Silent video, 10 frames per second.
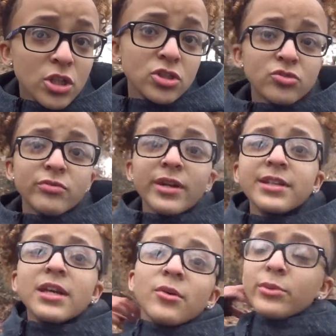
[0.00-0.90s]
Also, right
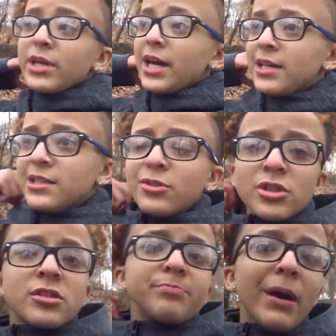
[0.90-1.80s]
now, we at a little
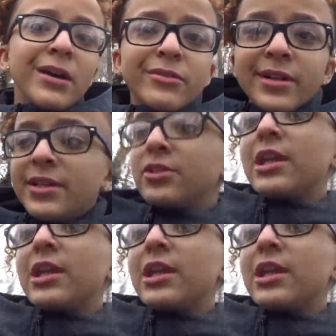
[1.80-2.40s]
spot right here.